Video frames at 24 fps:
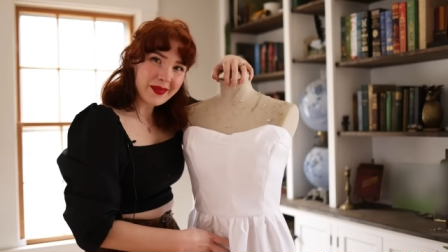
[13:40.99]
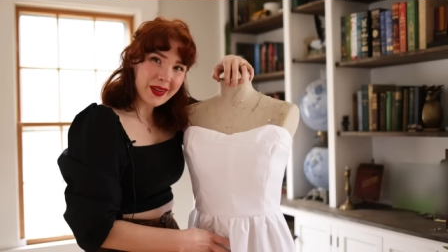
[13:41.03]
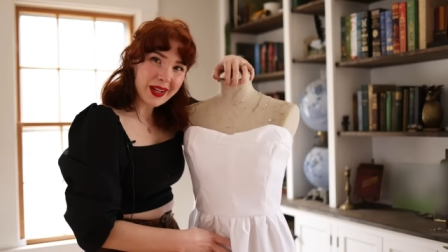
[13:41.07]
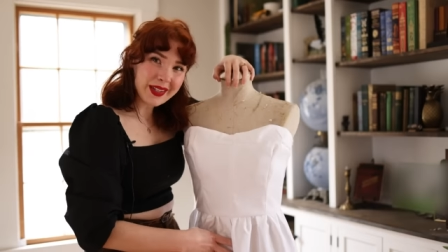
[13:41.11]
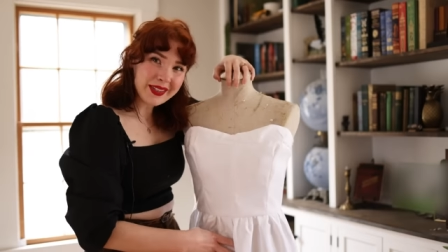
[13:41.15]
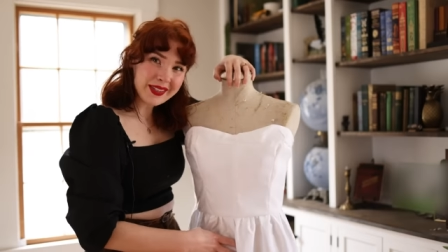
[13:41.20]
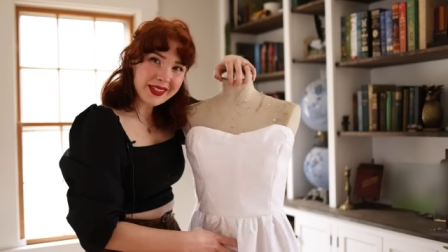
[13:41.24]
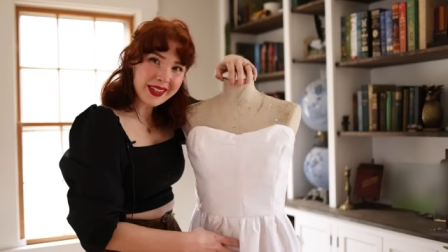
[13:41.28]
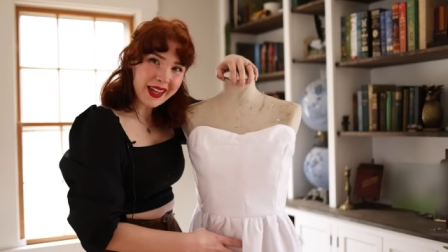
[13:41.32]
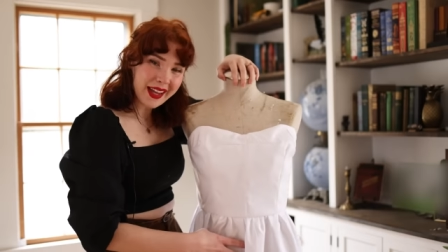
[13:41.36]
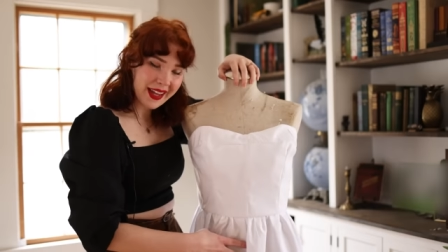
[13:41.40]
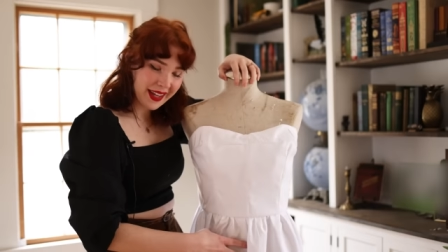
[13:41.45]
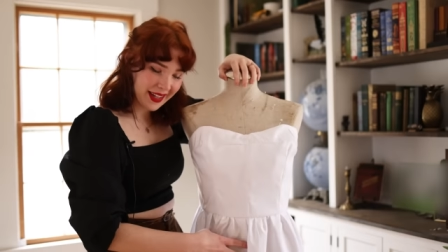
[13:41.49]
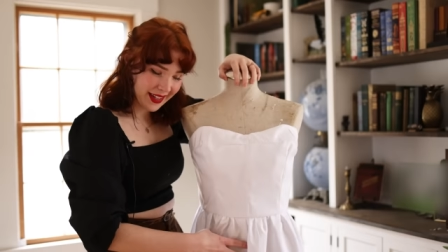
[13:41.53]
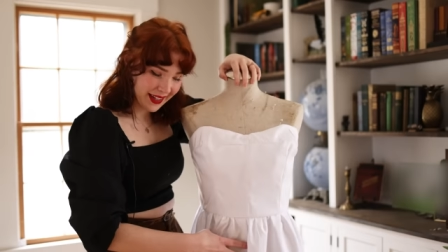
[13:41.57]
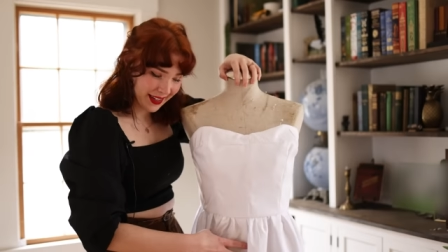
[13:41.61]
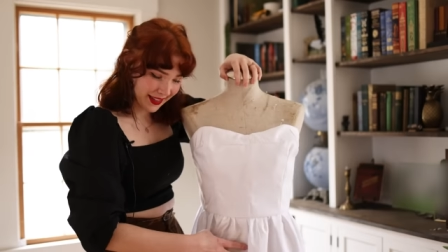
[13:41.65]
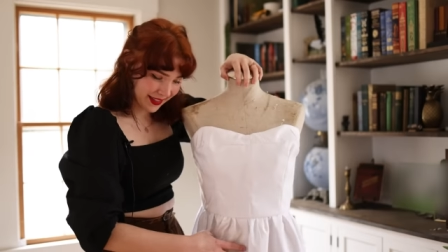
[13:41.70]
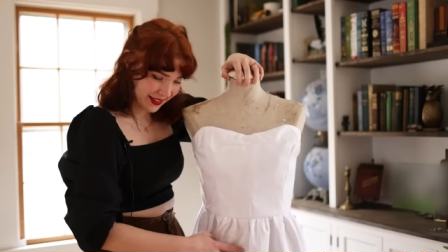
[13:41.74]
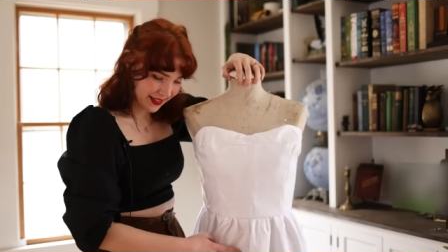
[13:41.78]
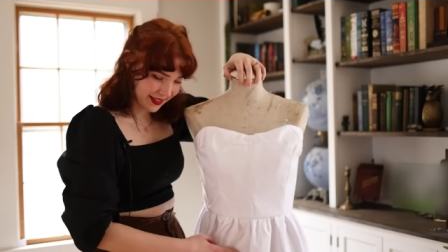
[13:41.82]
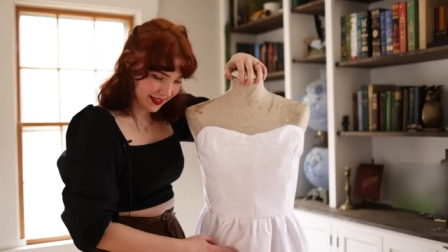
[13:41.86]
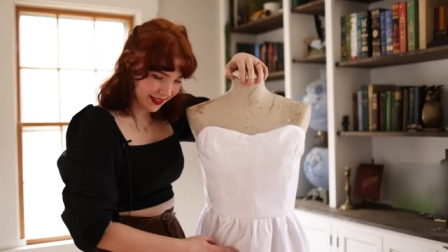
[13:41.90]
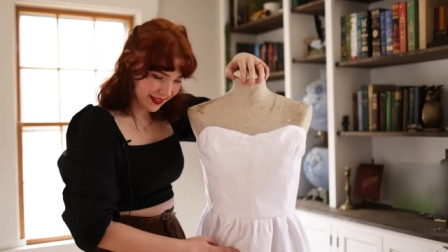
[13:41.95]
I'm not
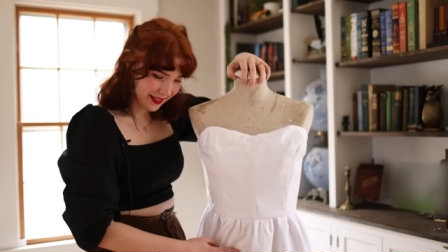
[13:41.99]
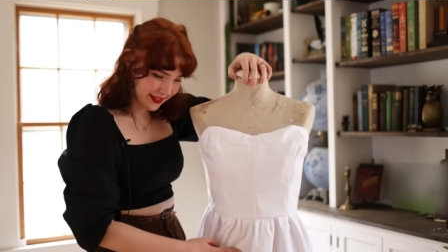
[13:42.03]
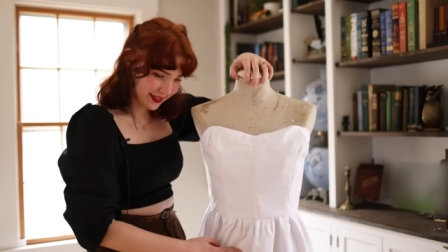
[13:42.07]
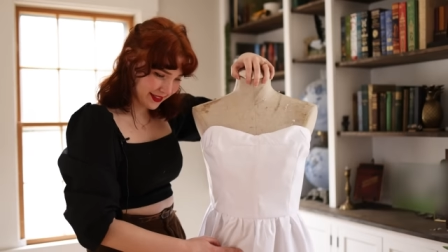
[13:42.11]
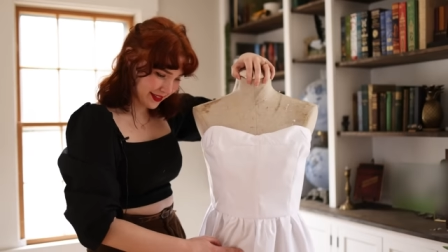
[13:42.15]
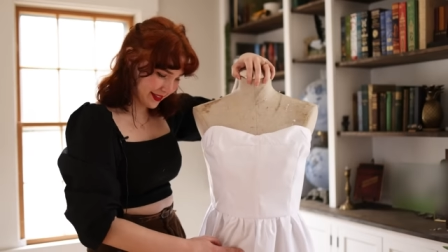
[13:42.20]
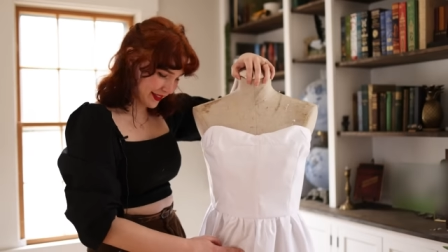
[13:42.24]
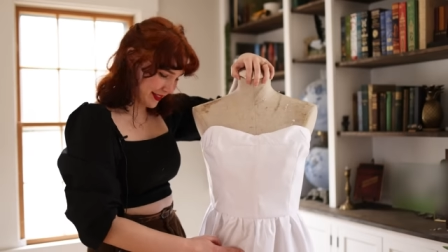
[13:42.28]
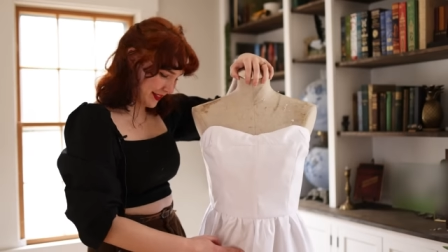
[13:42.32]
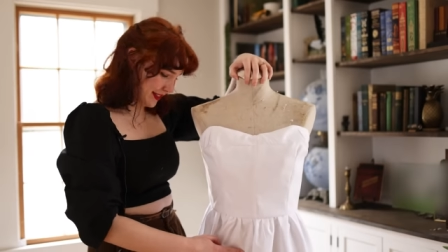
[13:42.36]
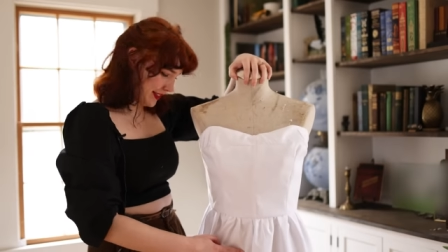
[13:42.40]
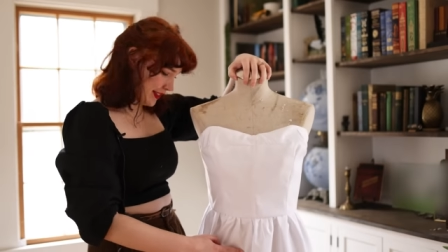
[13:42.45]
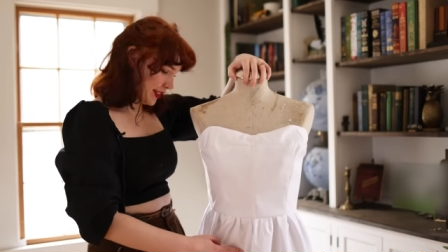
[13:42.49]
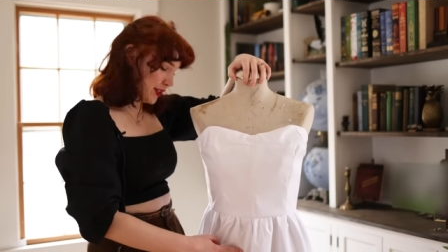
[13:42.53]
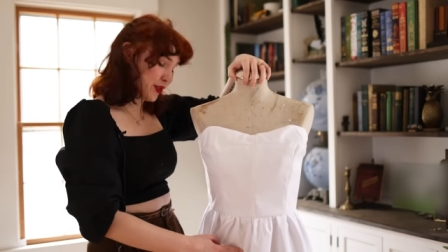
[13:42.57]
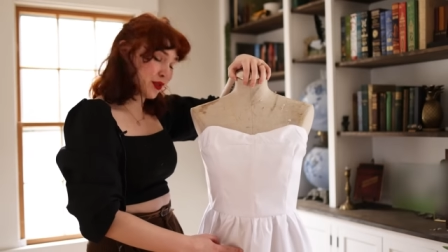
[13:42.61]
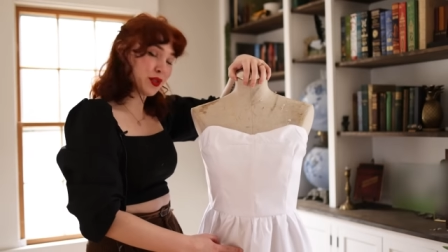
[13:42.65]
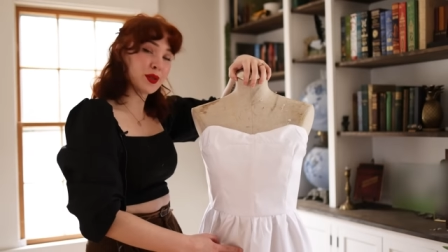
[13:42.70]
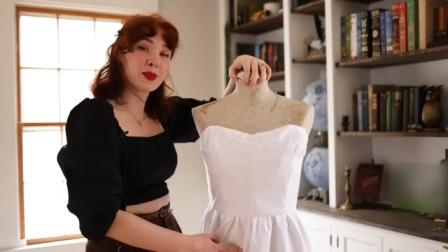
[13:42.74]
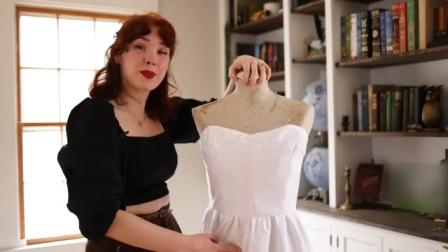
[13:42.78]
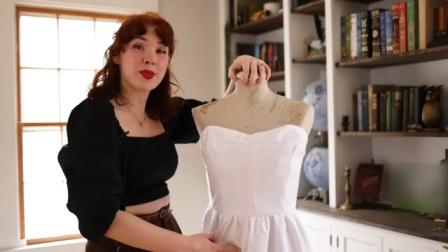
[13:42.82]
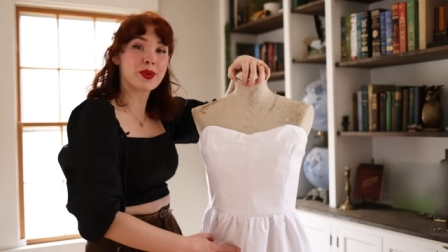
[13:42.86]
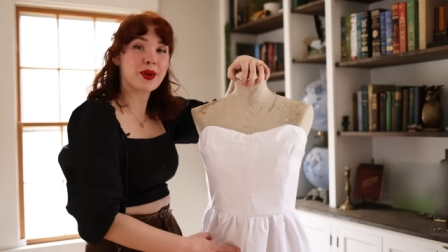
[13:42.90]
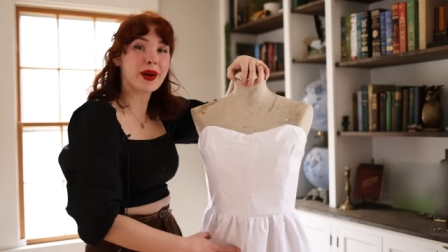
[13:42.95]
saying you
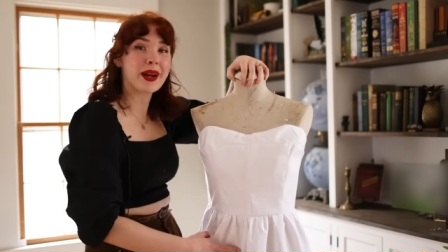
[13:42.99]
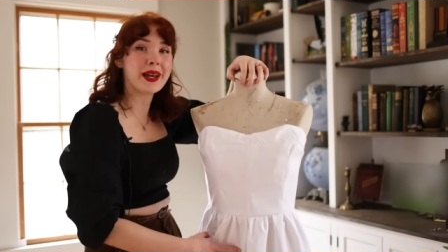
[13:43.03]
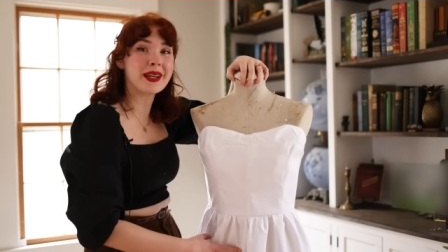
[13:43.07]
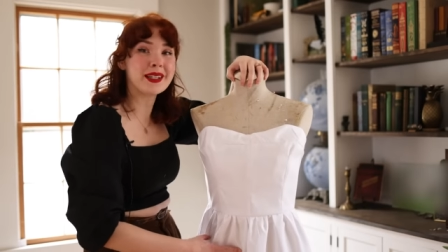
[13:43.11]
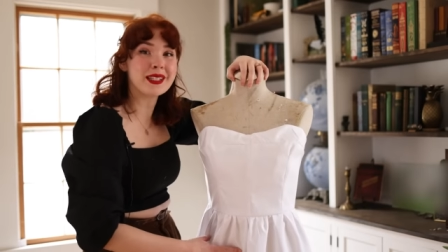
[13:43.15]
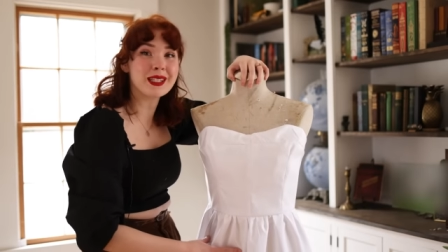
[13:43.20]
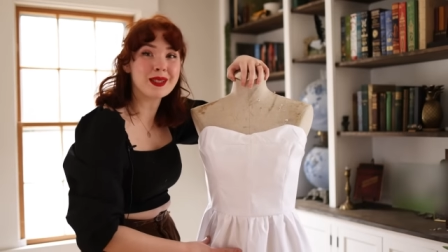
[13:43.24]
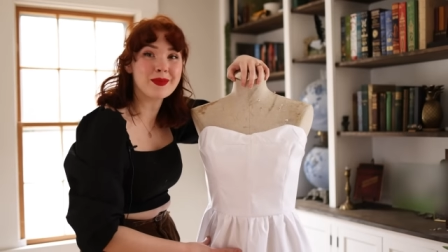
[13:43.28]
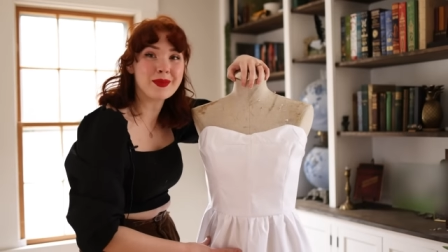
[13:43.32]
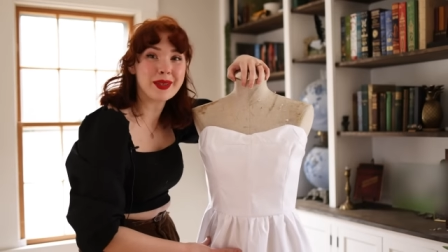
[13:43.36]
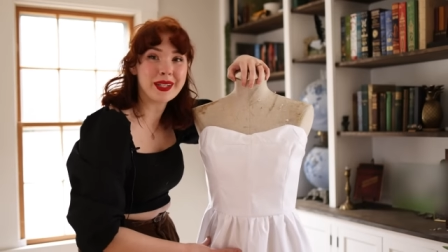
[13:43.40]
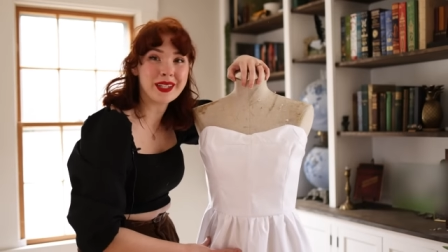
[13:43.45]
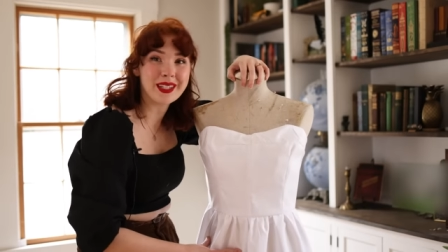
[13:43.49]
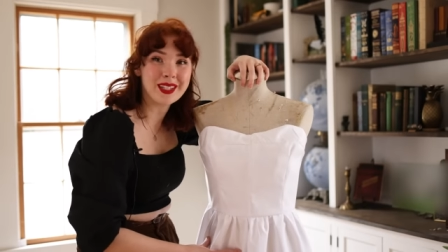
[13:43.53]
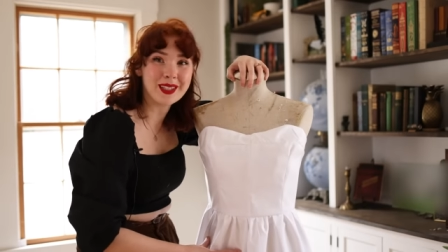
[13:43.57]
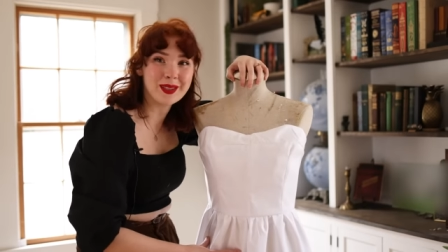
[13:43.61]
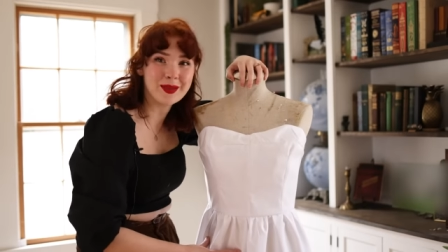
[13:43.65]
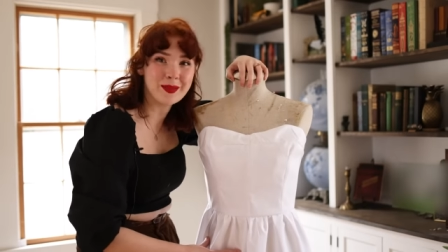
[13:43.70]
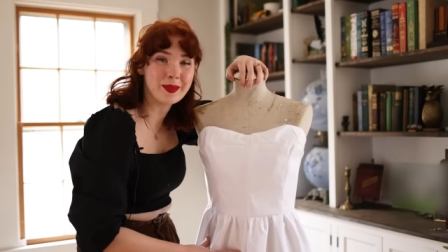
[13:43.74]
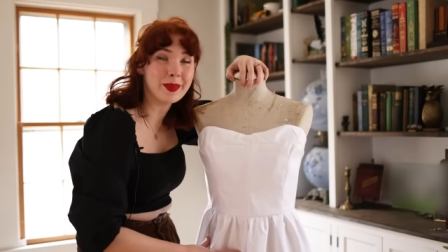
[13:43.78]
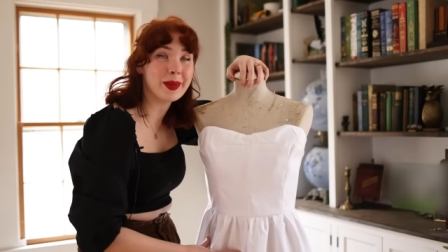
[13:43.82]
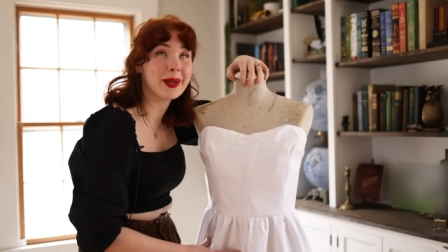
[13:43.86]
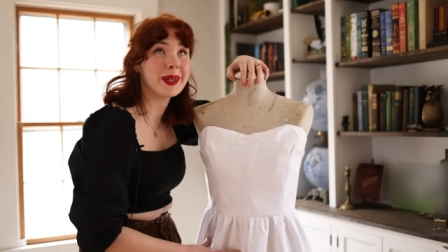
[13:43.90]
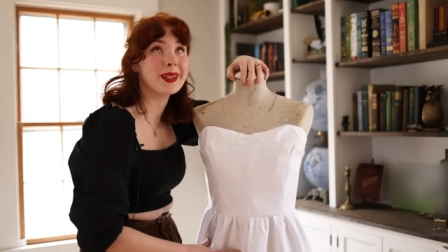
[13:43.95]
should praise
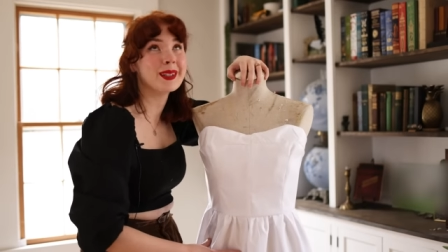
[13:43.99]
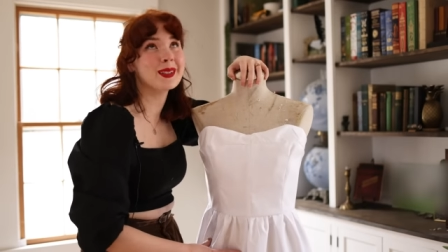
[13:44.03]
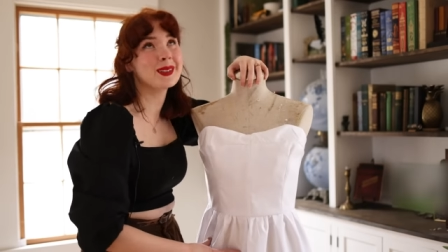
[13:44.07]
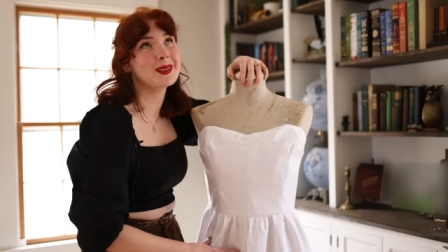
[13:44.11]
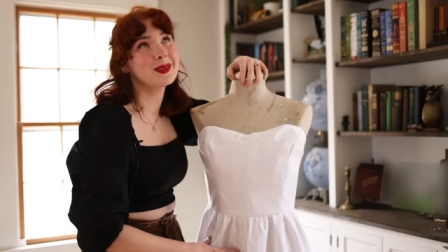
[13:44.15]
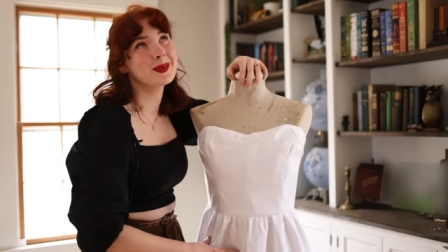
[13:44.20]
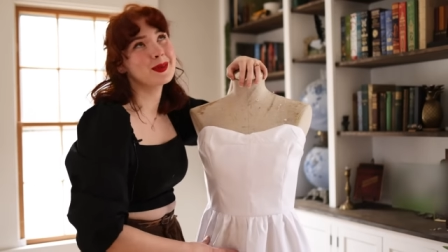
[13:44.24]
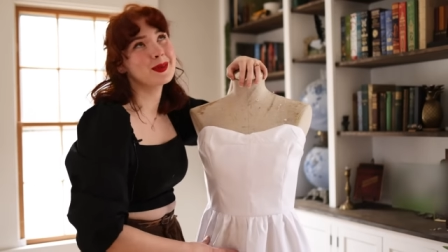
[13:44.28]
me, but